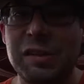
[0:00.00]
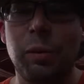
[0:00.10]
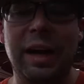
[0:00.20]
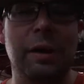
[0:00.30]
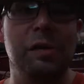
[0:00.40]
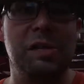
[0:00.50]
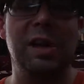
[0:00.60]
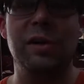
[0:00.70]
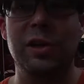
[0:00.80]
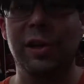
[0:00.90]
why I was
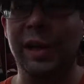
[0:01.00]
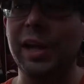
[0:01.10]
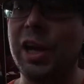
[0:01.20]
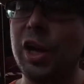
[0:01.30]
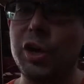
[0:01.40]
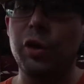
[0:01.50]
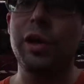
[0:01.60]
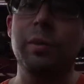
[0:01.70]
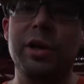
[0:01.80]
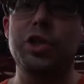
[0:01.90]
telling you, like, you only
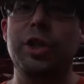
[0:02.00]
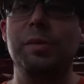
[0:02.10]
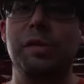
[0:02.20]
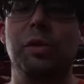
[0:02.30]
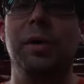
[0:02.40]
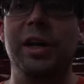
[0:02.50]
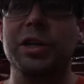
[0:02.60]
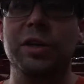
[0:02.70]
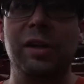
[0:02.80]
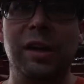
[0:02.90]
want to shim so
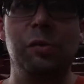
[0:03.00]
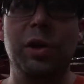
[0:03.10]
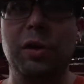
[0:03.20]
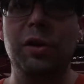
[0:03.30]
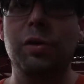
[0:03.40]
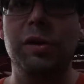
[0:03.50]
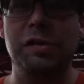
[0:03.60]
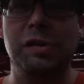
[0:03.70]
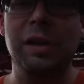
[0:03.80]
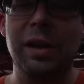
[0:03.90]
much. Because what you're doing
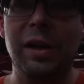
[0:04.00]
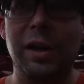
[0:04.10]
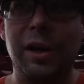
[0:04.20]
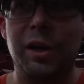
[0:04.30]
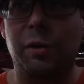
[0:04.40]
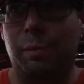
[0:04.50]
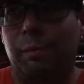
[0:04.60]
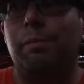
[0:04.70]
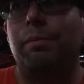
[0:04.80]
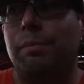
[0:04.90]
is you're
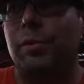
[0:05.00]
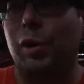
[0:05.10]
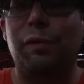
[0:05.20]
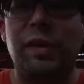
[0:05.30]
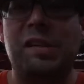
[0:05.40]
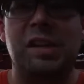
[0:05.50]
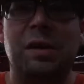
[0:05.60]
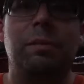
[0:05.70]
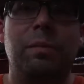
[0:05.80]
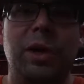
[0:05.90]

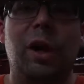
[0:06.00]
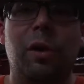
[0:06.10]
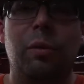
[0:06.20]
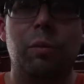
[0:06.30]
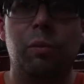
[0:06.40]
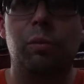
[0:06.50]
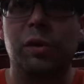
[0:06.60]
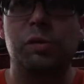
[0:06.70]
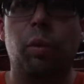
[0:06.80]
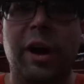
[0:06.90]
fixing, you know,
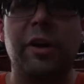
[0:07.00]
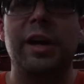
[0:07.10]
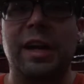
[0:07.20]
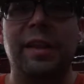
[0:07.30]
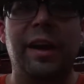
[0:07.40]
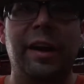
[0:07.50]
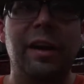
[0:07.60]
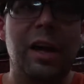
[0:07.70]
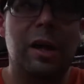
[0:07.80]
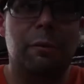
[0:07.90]
what's wearing in there
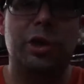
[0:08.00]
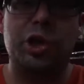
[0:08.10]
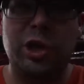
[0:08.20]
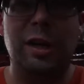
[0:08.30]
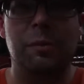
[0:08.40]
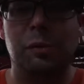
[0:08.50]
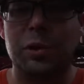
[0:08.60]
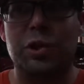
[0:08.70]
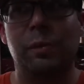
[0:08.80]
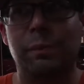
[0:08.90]
with shims, which